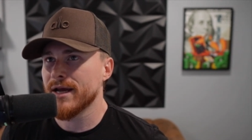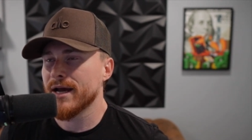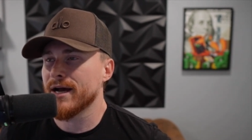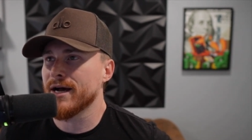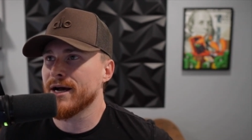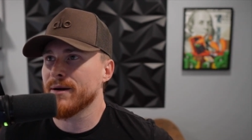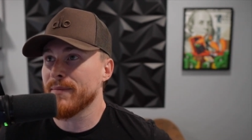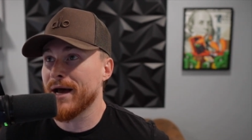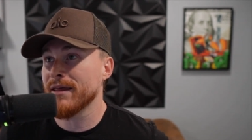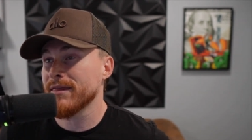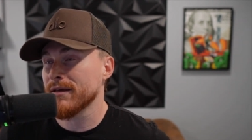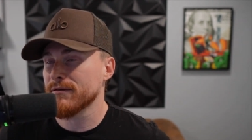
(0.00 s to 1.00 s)
I
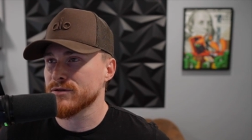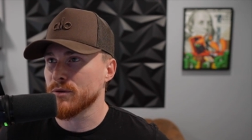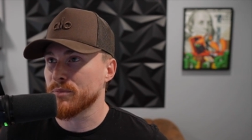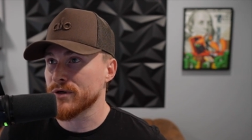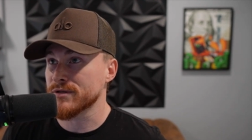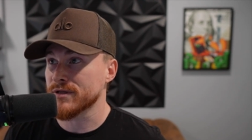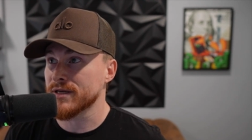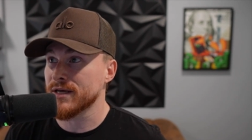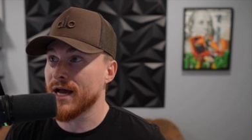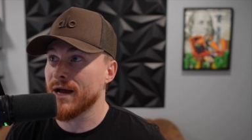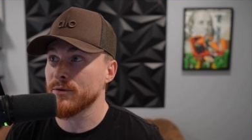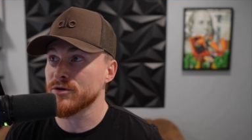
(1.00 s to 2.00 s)
think so personally,
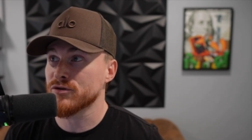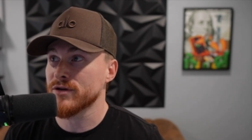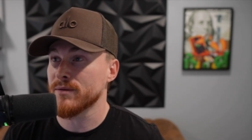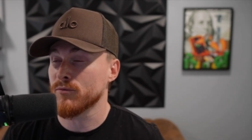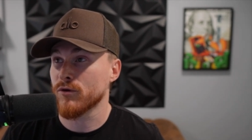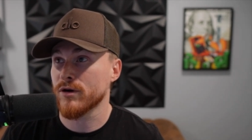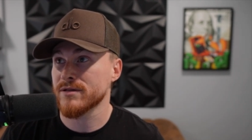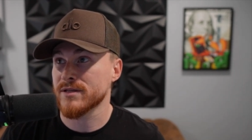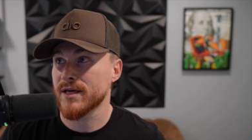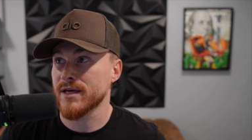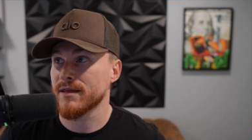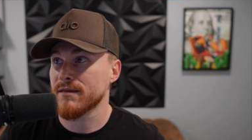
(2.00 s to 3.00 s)
I would treat it more as
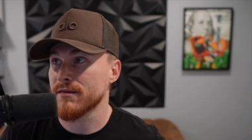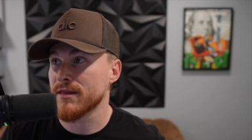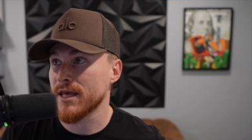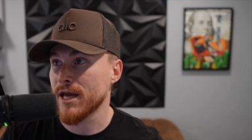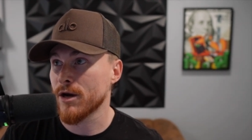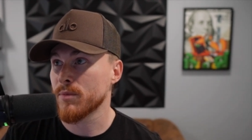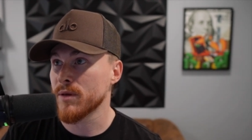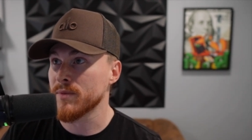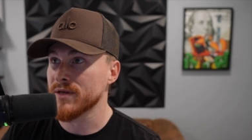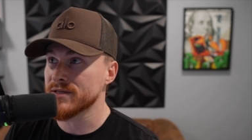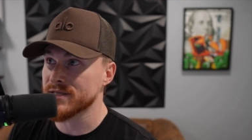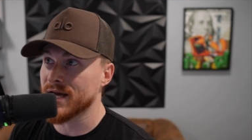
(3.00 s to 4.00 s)
like the
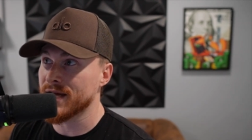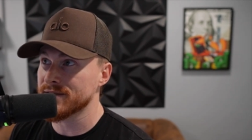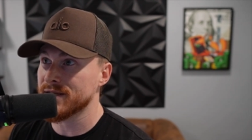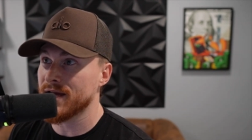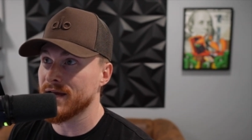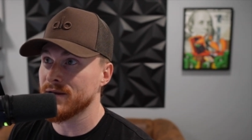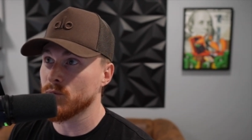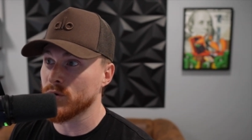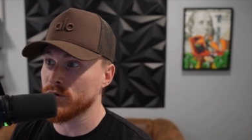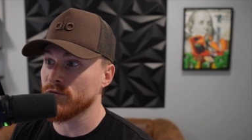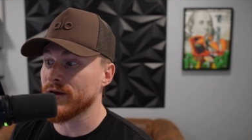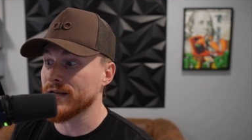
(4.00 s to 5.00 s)
Airbnb design side when
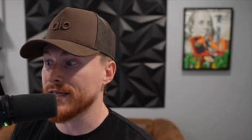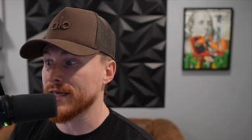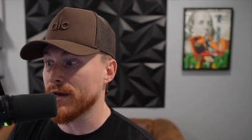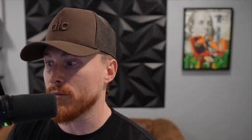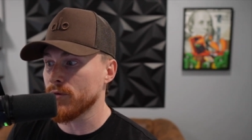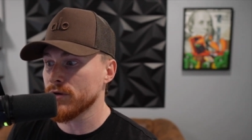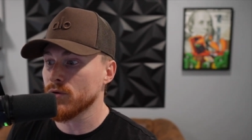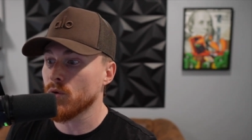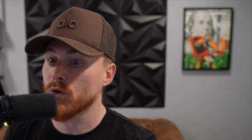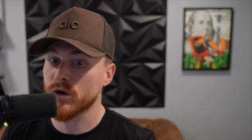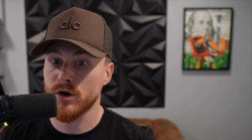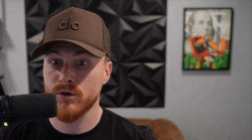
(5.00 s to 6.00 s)
you finally get one,
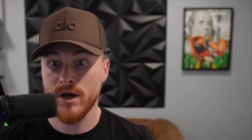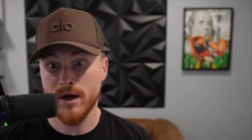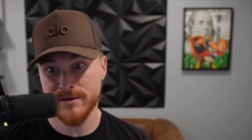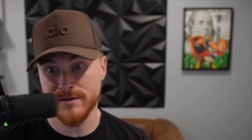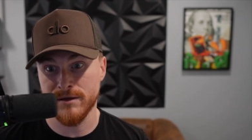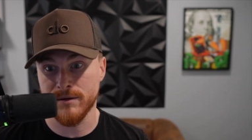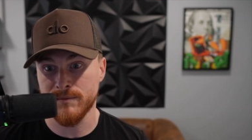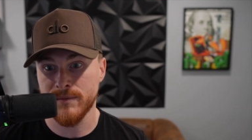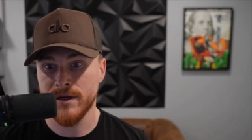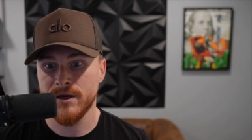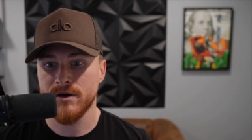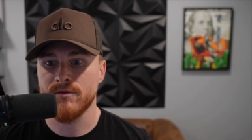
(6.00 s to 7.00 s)
or go custom
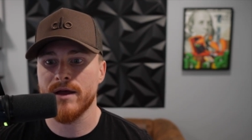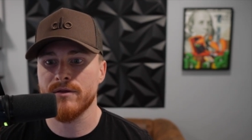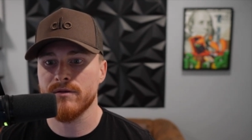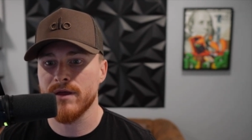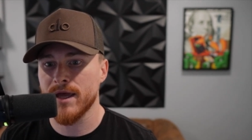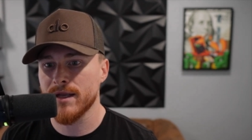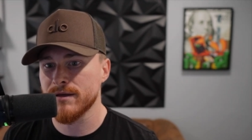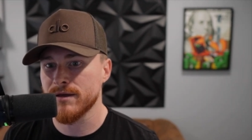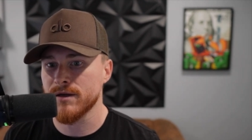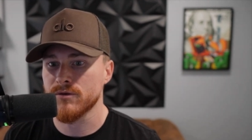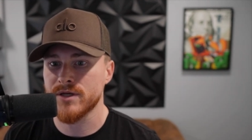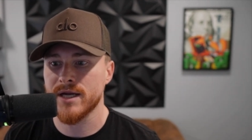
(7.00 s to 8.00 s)
rather than,
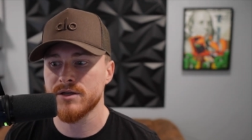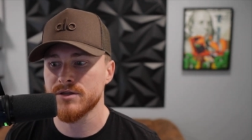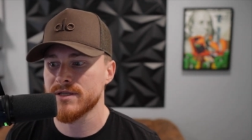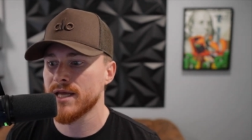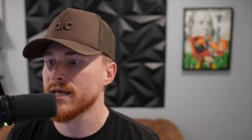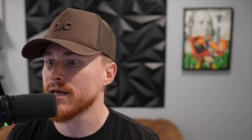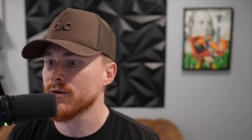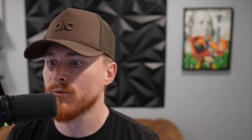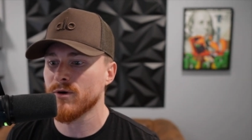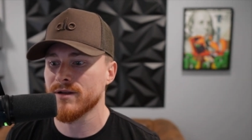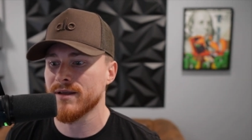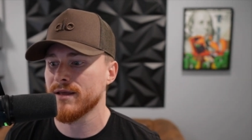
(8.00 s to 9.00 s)
you know, kind of just taking
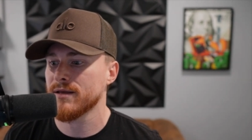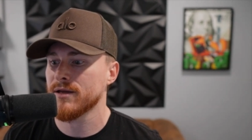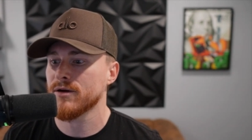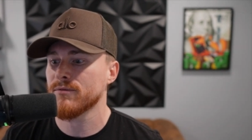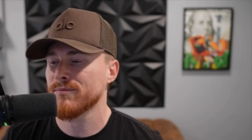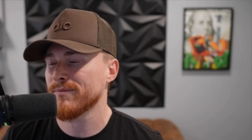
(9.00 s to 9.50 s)
one, you know,